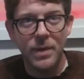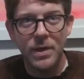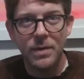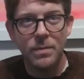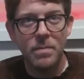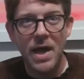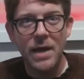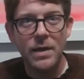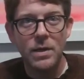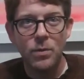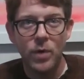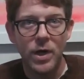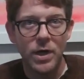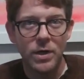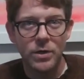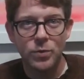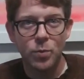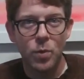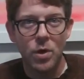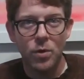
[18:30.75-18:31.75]
In many
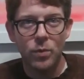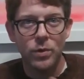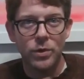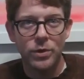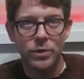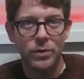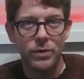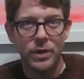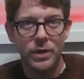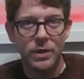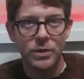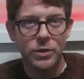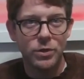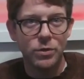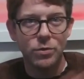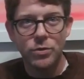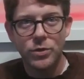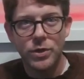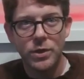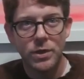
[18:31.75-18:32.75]
ways, what we're doing is
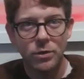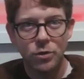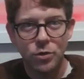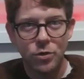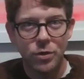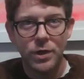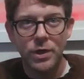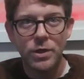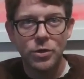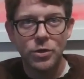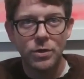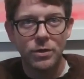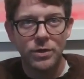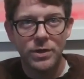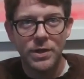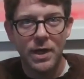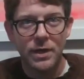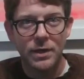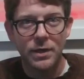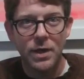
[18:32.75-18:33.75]
using traditional
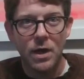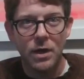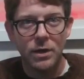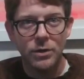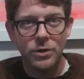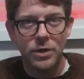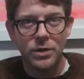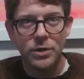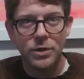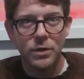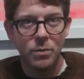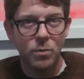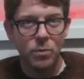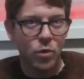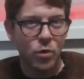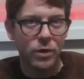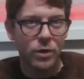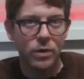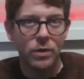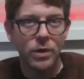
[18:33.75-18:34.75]
technologies in a
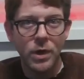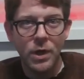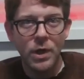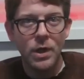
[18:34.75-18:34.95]
more,